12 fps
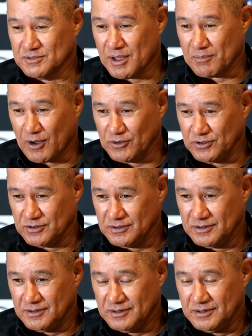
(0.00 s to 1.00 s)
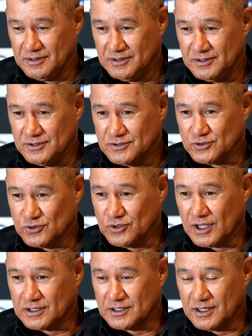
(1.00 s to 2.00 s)
in my mouth so
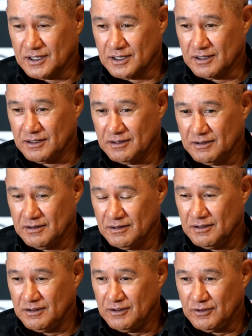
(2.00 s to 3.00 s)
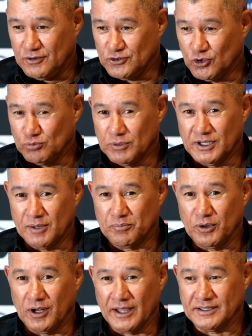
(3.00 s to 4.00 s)
that you don't
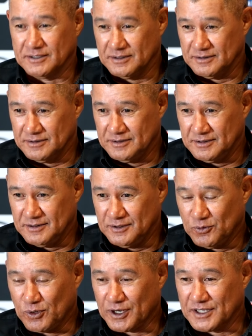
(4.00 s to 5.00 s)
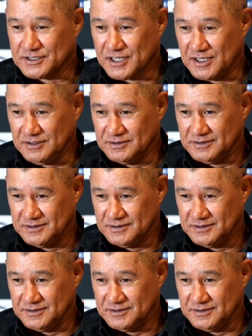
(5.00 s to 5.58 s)
manipulate what I say.